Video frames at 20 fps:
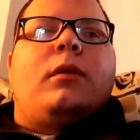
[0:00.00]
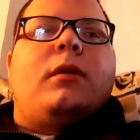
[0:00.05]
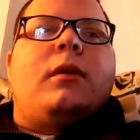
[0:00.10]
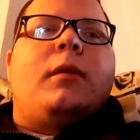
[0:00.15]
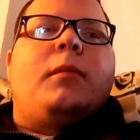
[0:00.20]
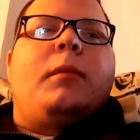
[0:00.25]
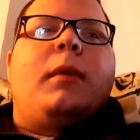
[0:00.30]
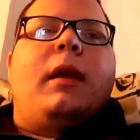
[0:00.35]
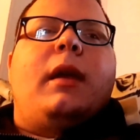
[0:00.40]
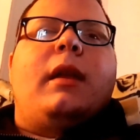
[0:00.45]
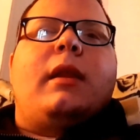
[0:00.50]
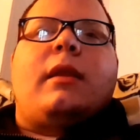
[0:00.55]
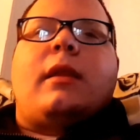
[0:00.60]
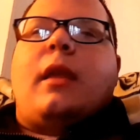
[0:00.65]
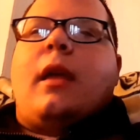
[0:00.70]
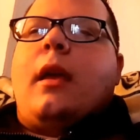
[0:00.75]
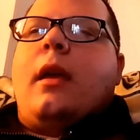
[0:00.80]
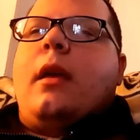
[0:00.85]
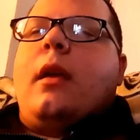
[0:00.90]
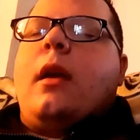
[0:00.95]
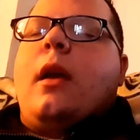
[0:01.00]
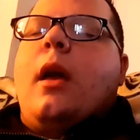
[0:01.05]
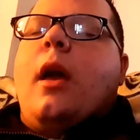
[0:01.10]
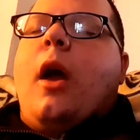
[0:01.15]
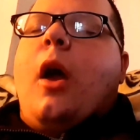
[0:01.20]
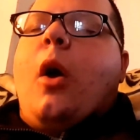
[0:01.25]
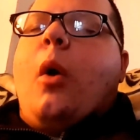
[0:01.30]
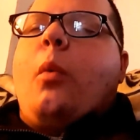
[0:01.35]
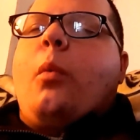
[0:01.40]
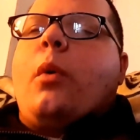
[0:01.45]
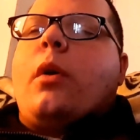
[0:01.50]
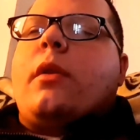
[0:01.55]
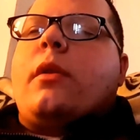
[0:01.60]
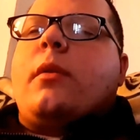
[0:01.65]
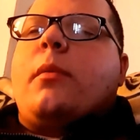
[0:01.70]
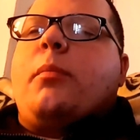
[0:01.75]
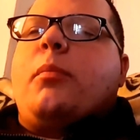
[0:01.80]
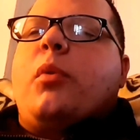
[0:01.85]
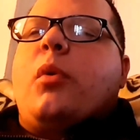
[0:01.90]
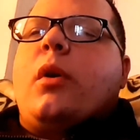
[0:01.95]
to me, it's like, what's
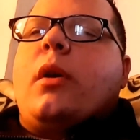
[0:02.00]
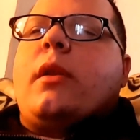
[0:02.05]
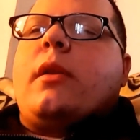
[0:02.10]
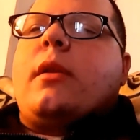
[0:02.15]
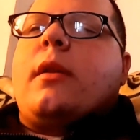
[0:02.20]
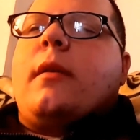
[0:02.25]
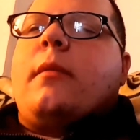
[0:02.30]
the point